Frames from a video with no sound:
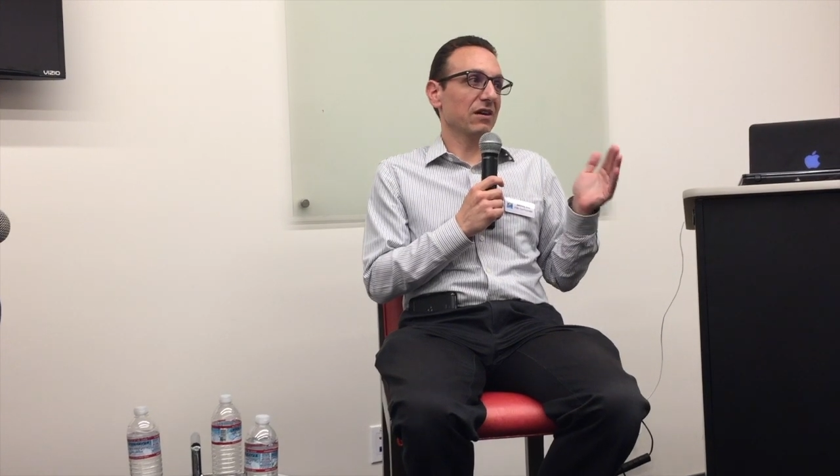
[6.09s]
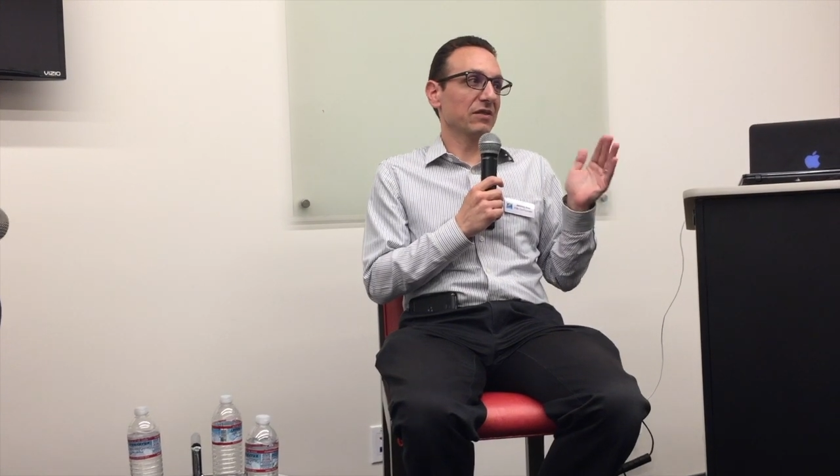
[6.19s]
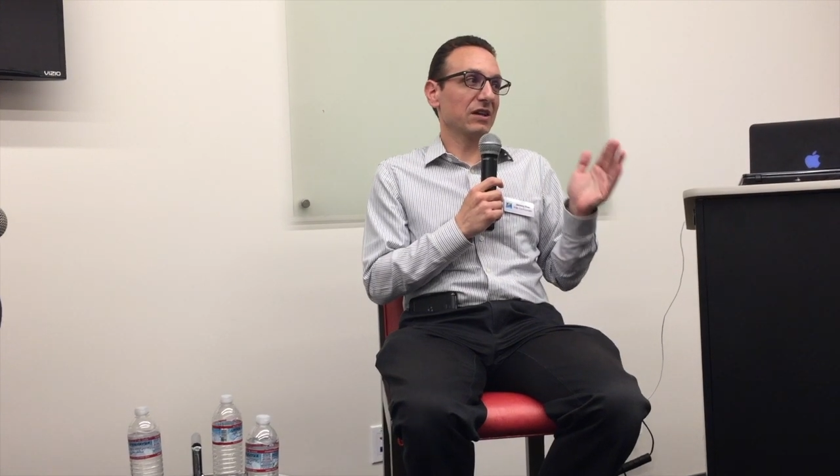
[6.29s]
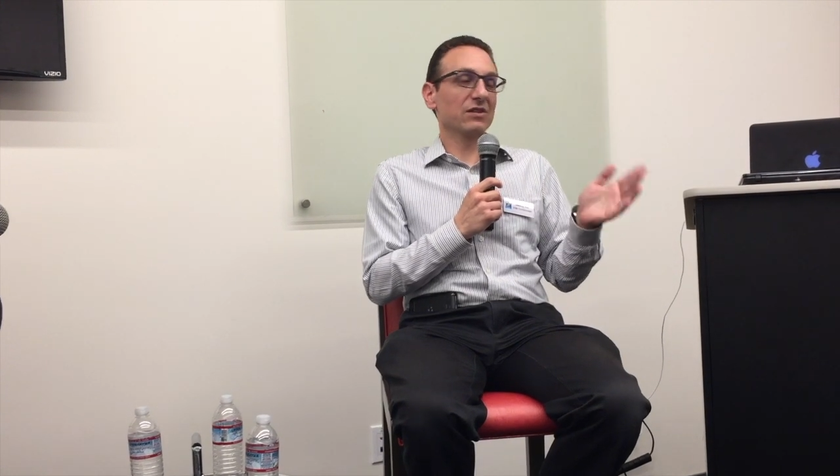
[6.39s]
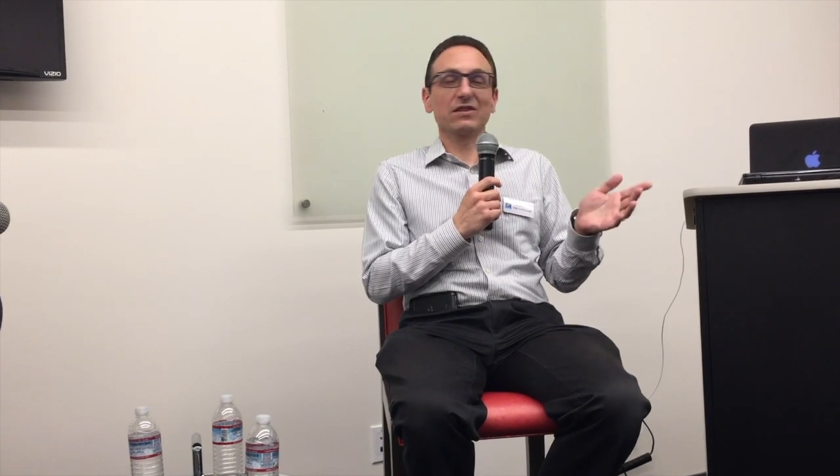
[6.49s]

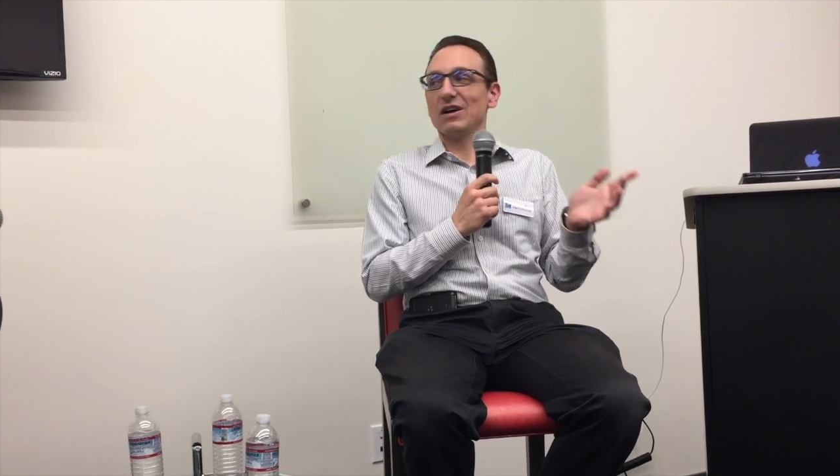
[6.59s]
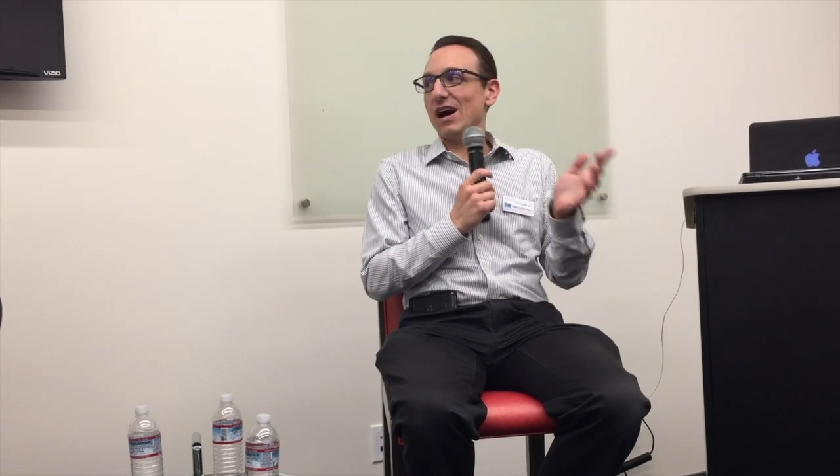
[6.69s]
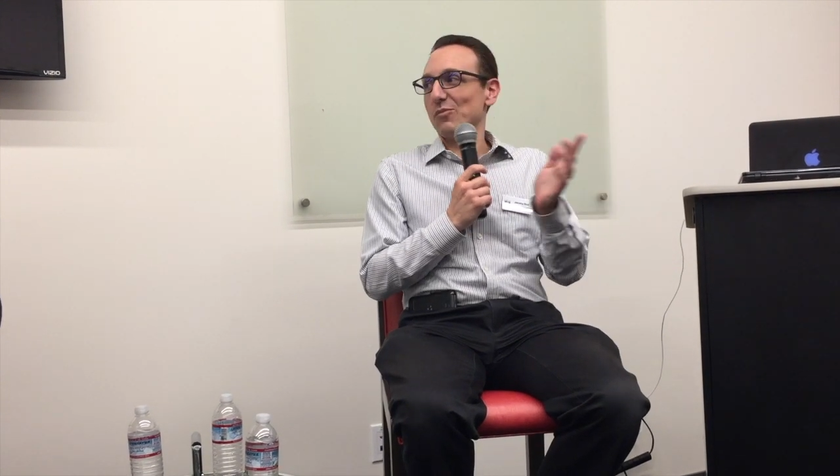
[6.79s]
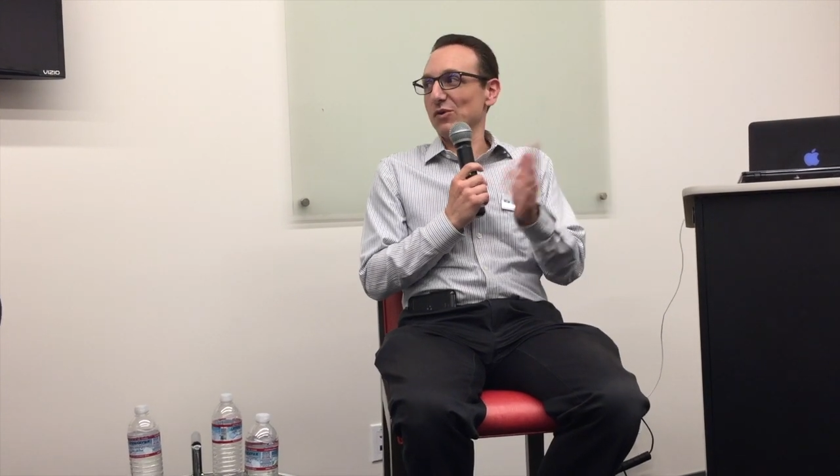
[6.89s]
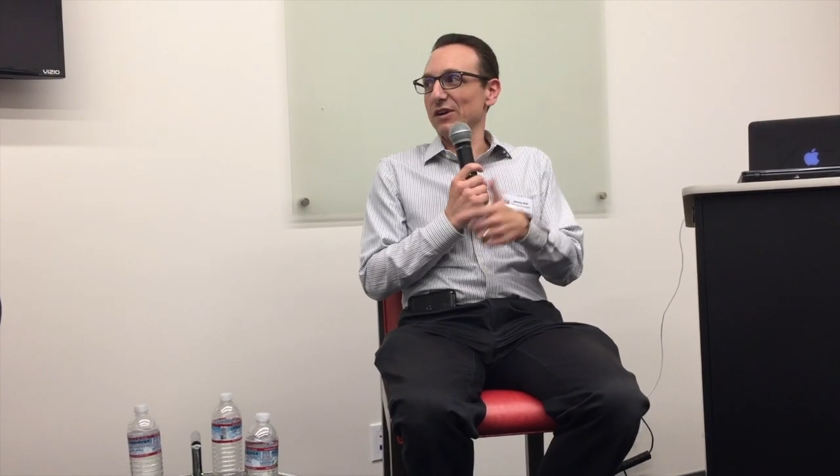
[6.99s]
of either the
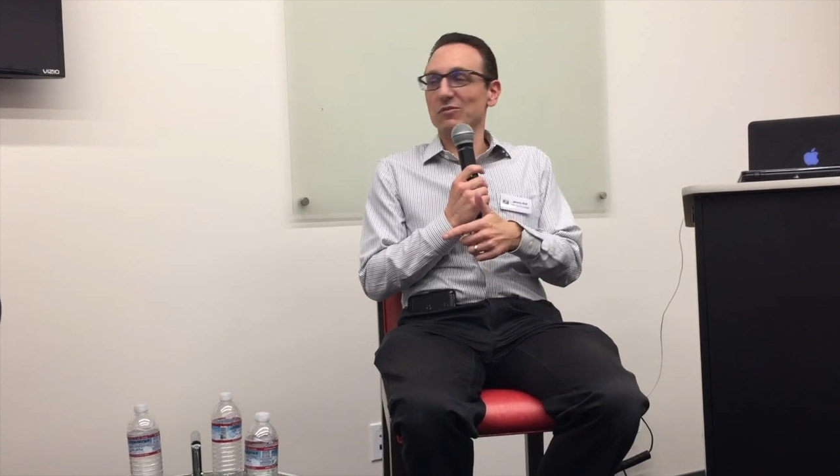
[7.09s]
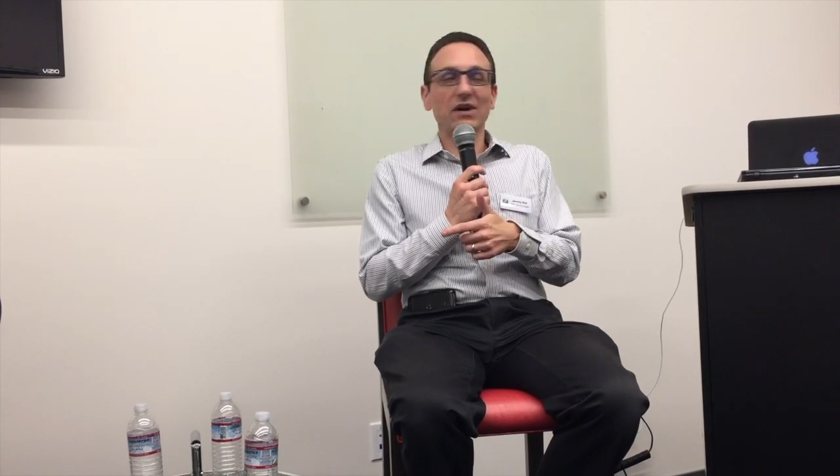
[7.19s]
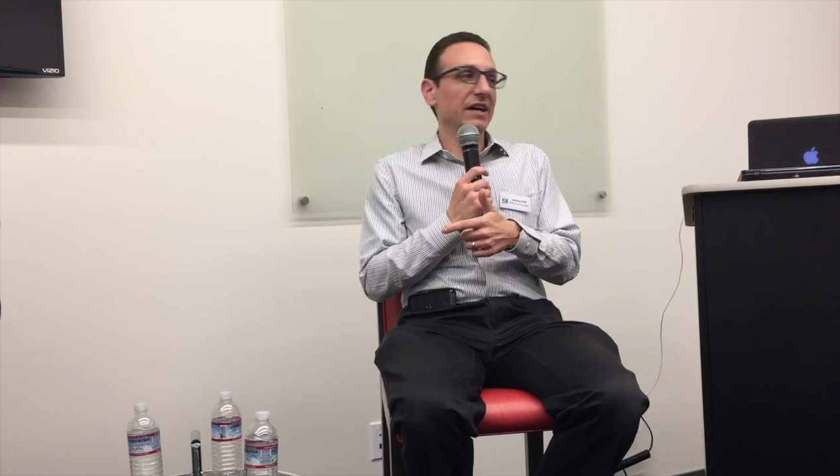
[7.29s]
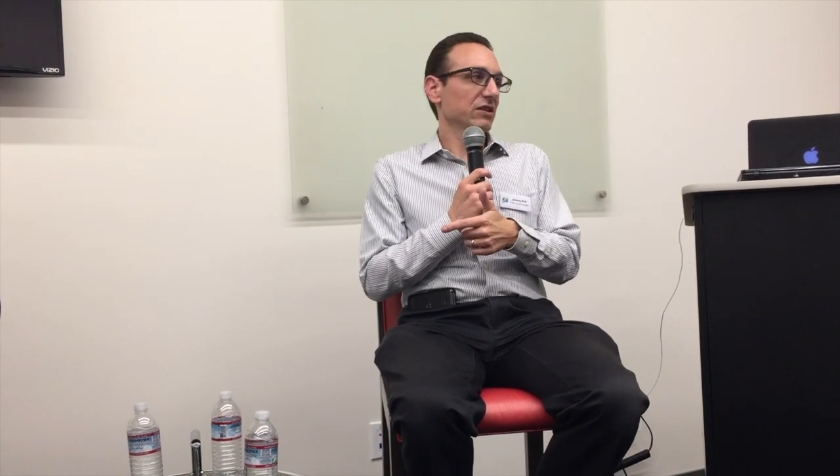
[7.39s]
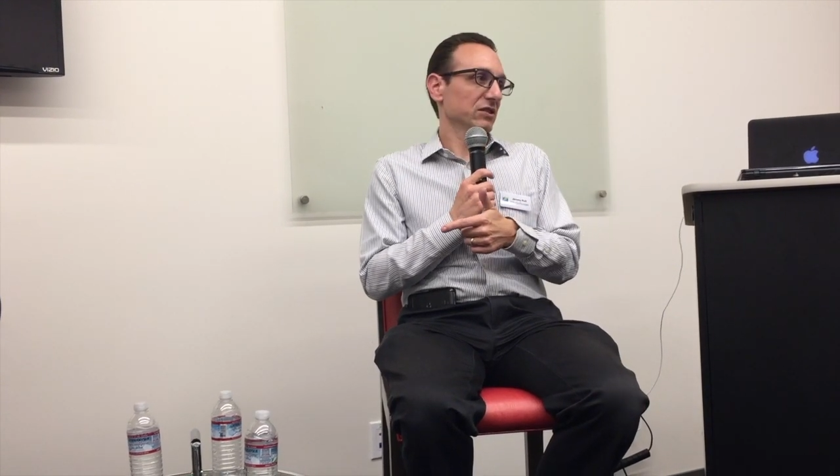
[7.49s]
operator
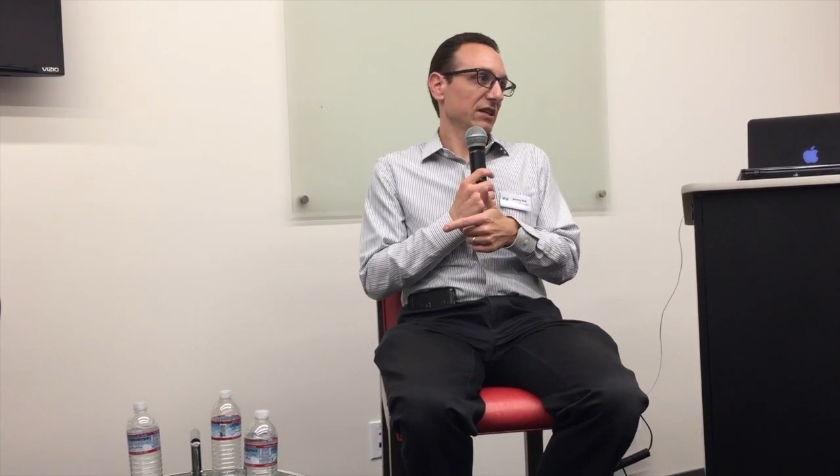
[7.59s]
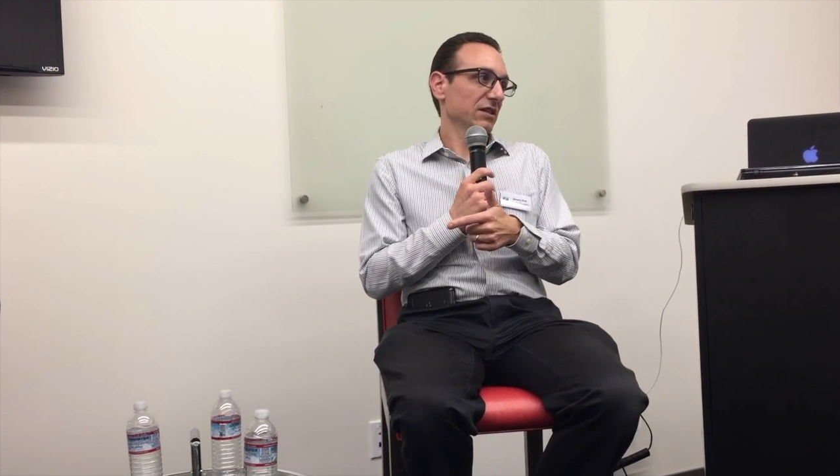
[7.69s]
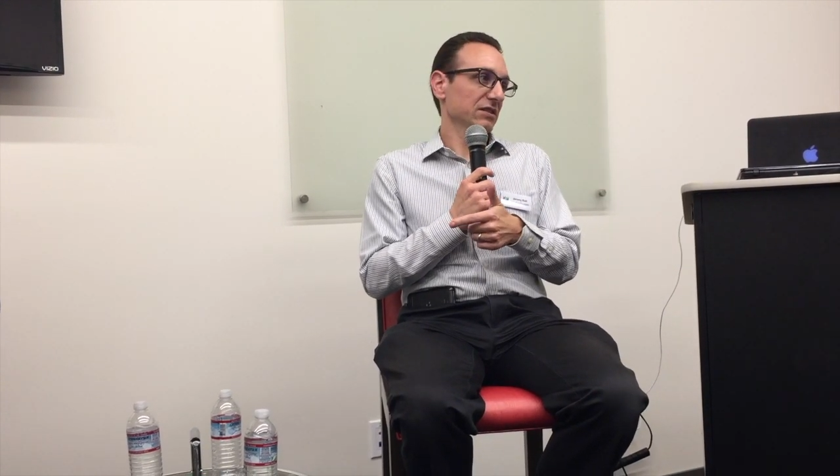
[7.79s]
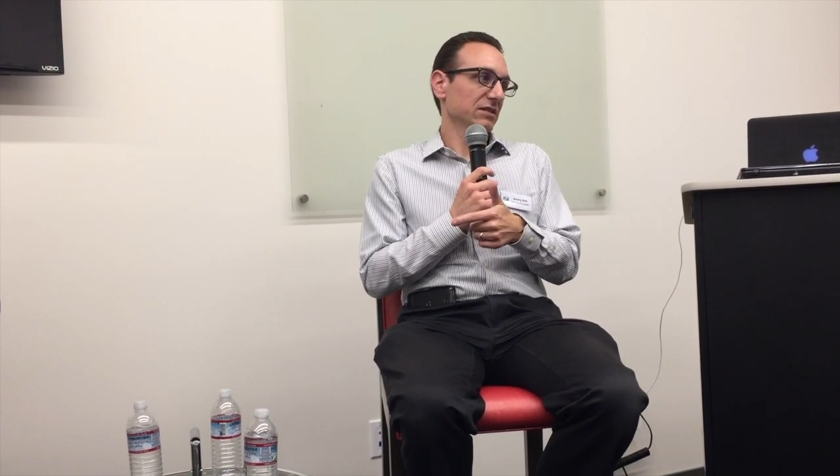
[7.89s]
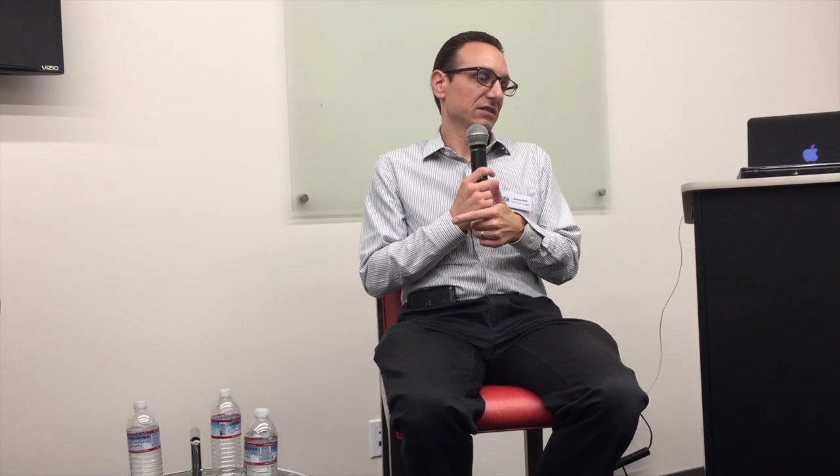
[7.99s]
buying your
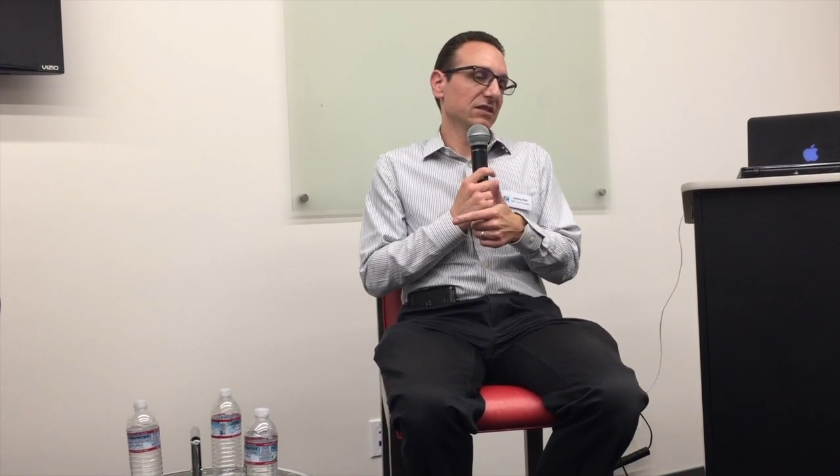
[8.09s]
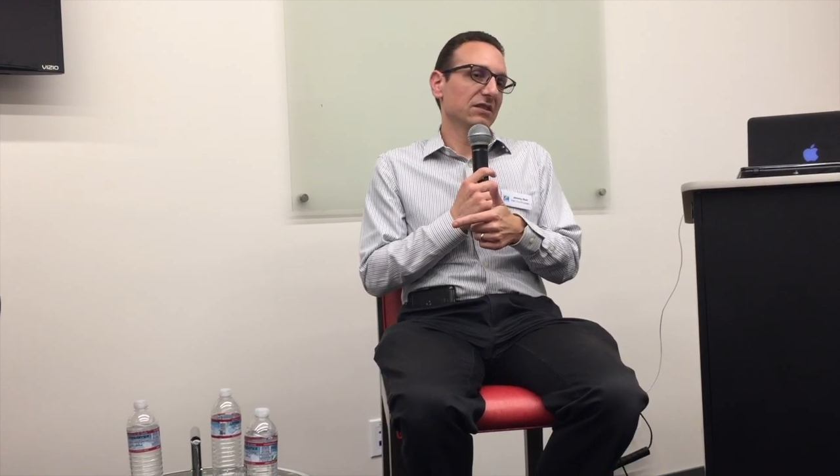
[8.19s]
shares